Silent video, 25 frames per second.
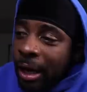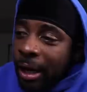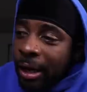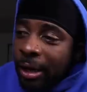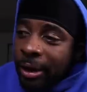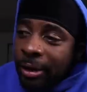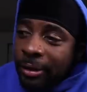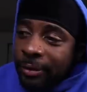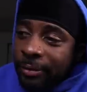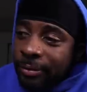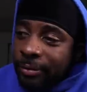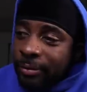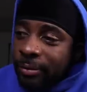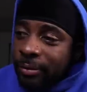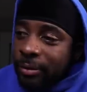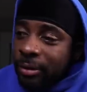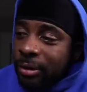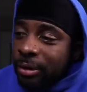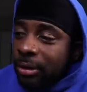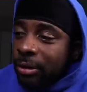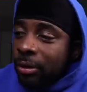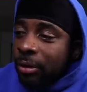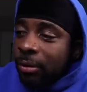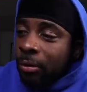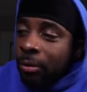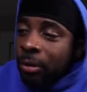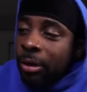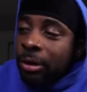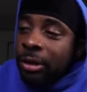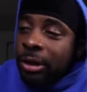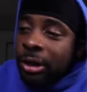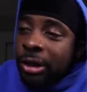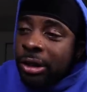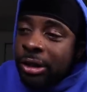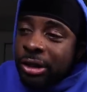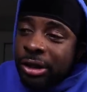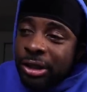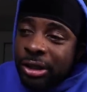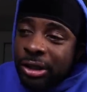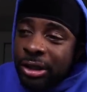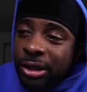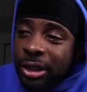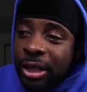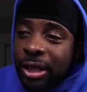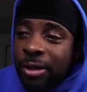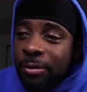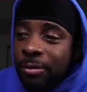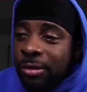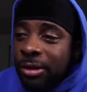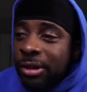Hey. One thing she
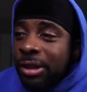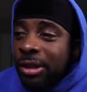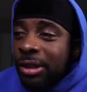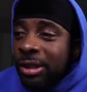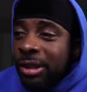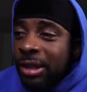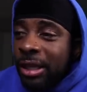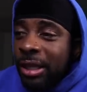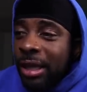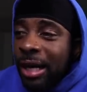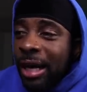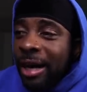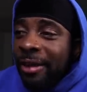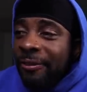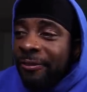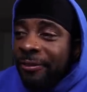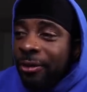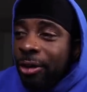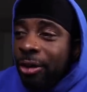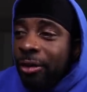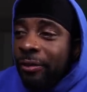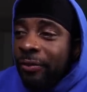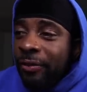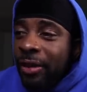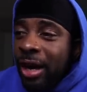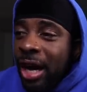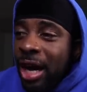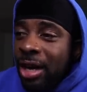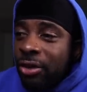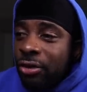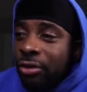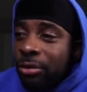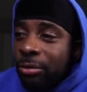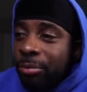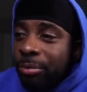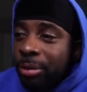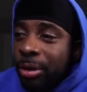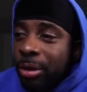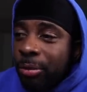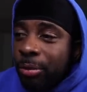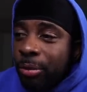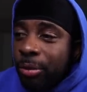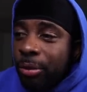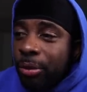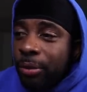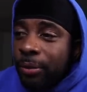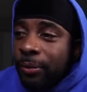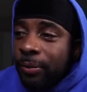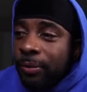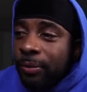said, when she said, I feel vibes from
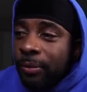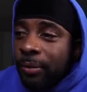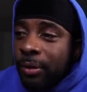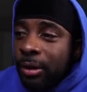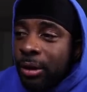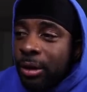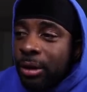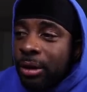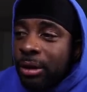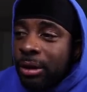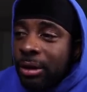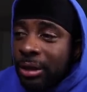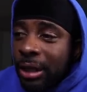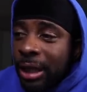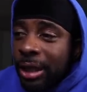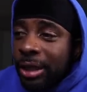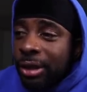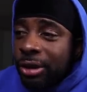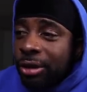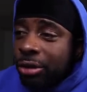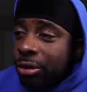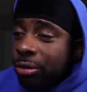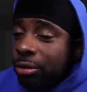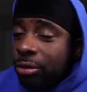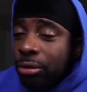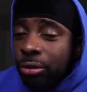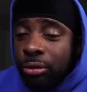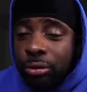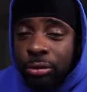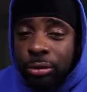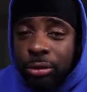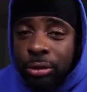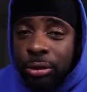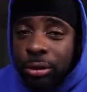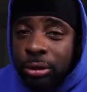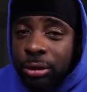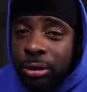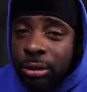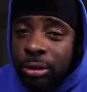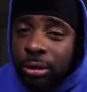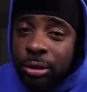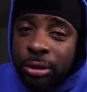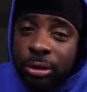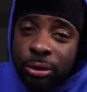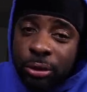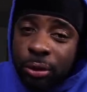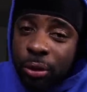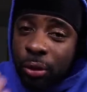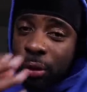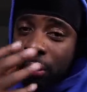people, that is true.
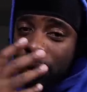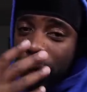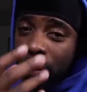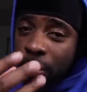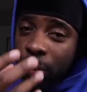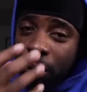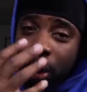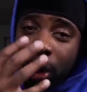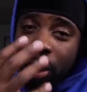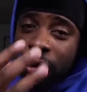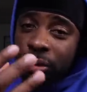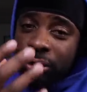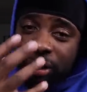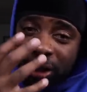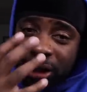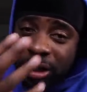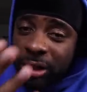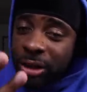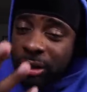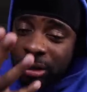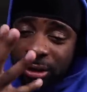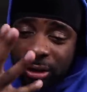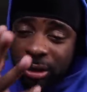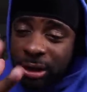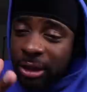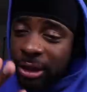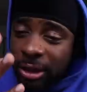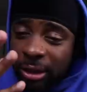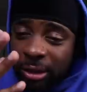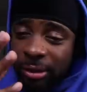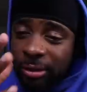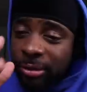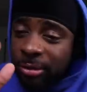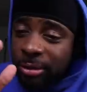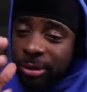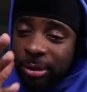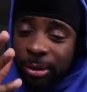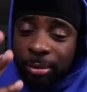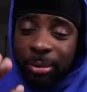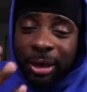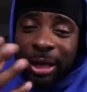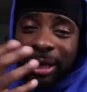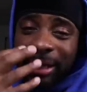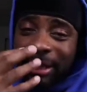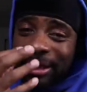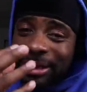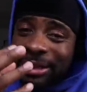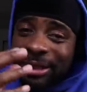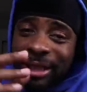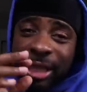Words can somebody
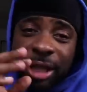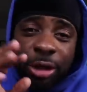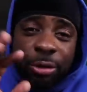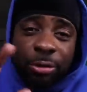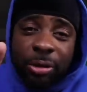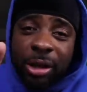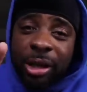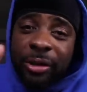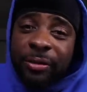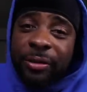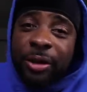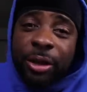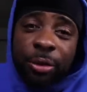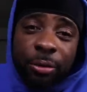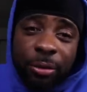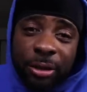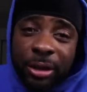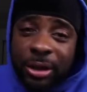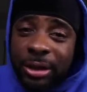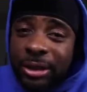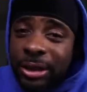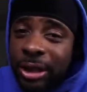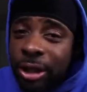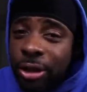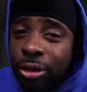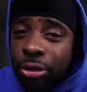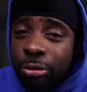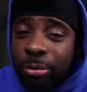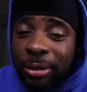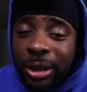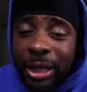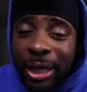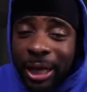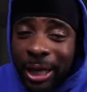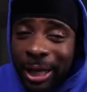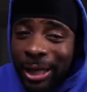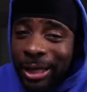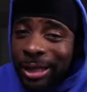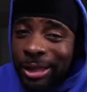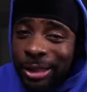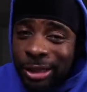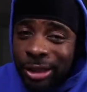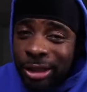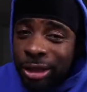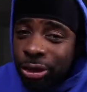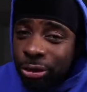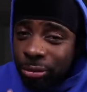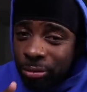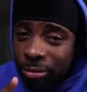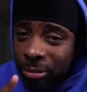can tell you whatever they want to tell you, but
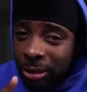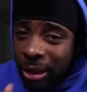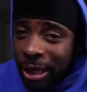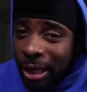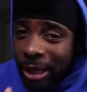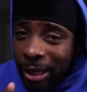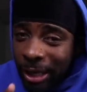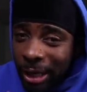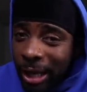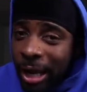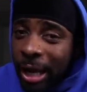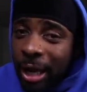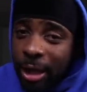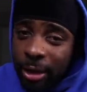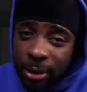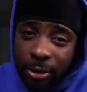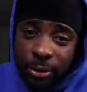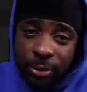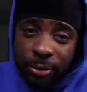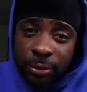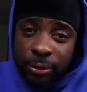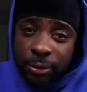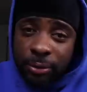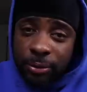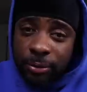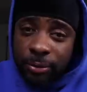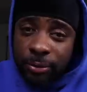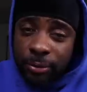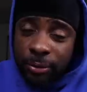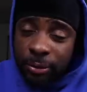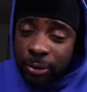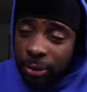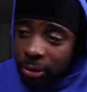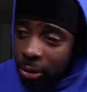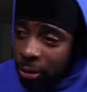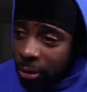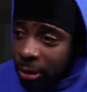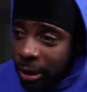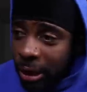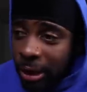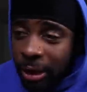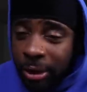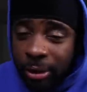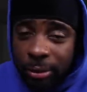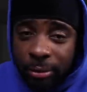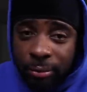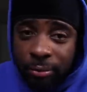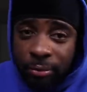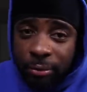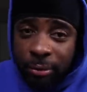energy do not lie.
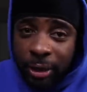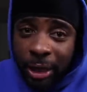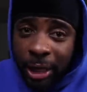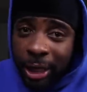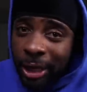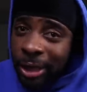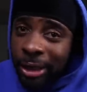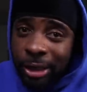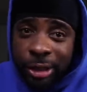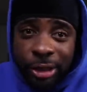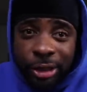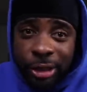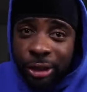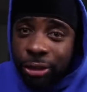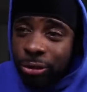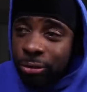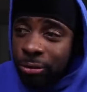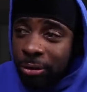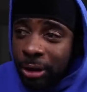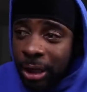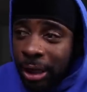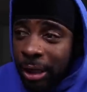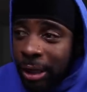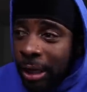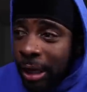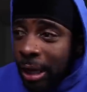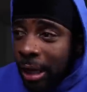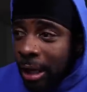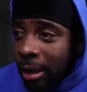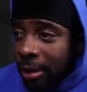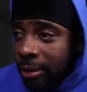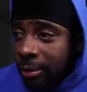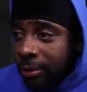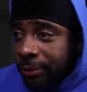Okay? Energy do not lie.